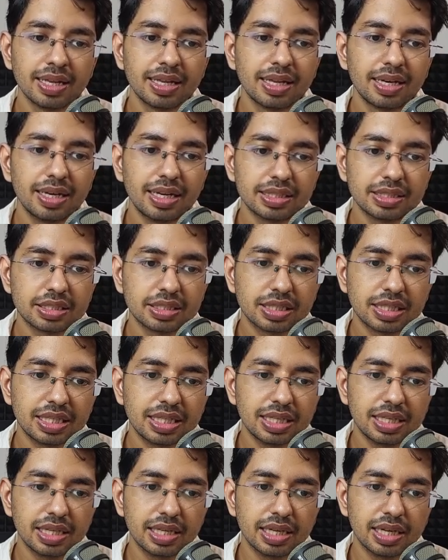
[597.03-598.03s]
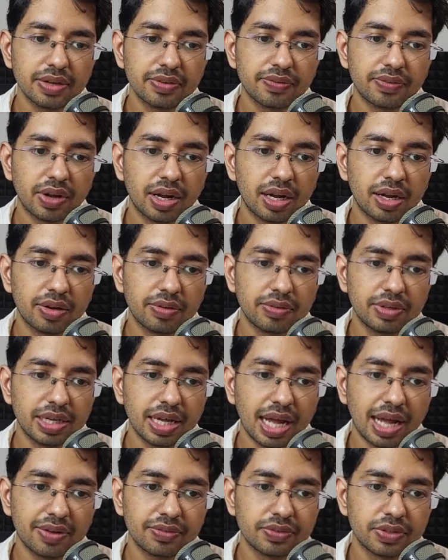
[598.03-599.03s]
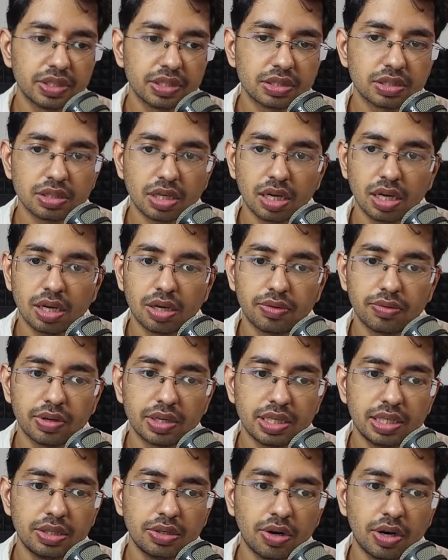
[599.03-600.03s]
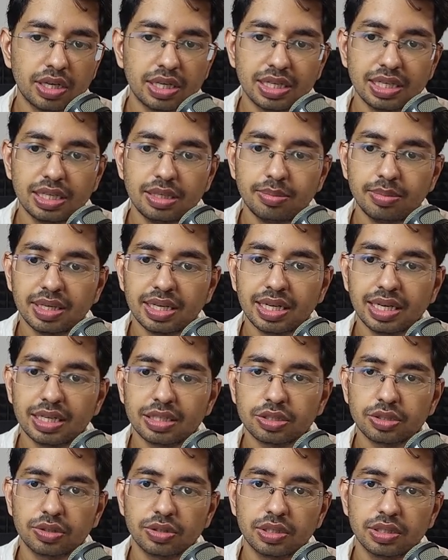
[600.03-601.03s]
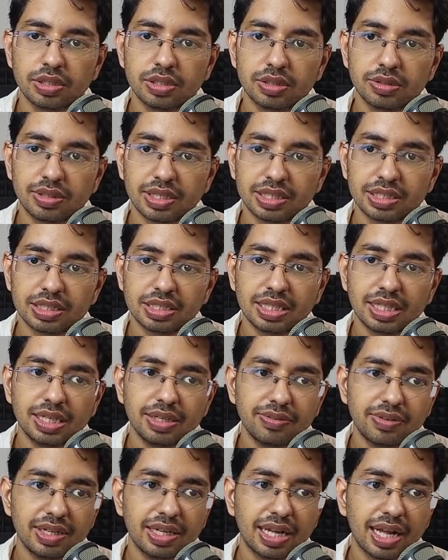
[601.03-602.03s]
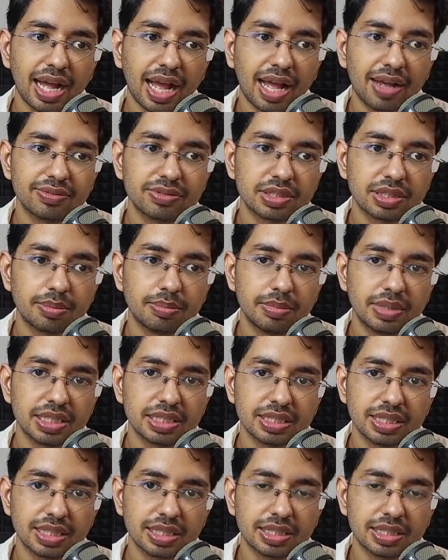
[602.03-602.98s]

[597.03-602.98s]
Let's see if we have this worry not email. So here you can see we have some basic